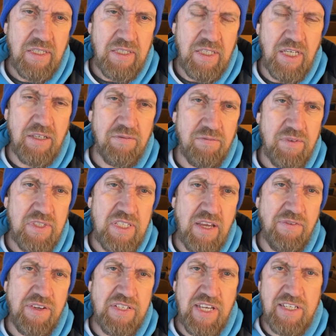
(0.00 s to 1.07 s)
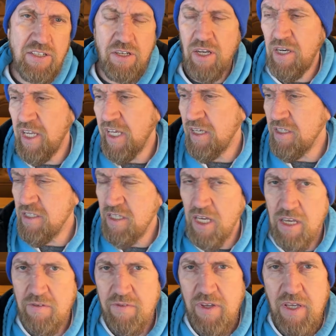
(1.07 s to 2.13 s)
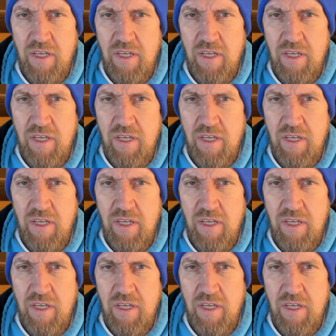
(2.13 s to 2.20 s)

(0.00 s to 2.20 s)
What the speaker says: Yeah, definitely sounds like a link, Steve.